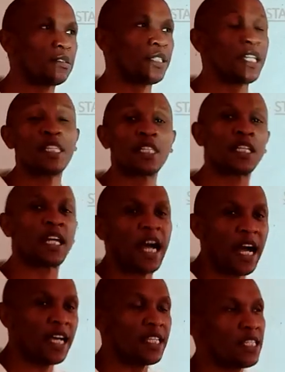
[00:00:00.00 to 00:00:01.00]

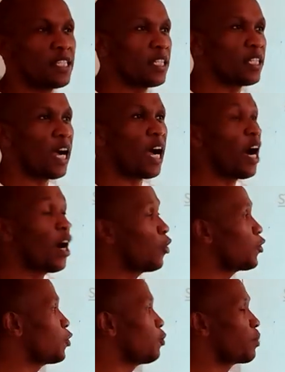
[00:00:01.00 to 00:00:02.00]
discussing
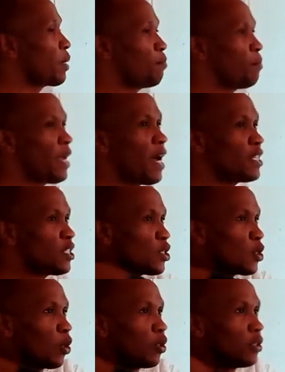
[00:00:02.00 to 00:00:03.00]
how to prepare
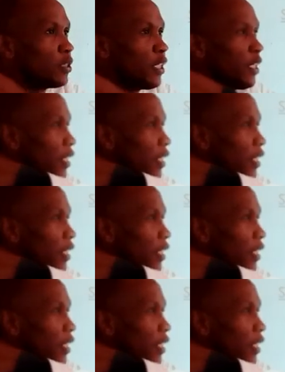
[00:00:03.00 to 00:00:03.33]
salt,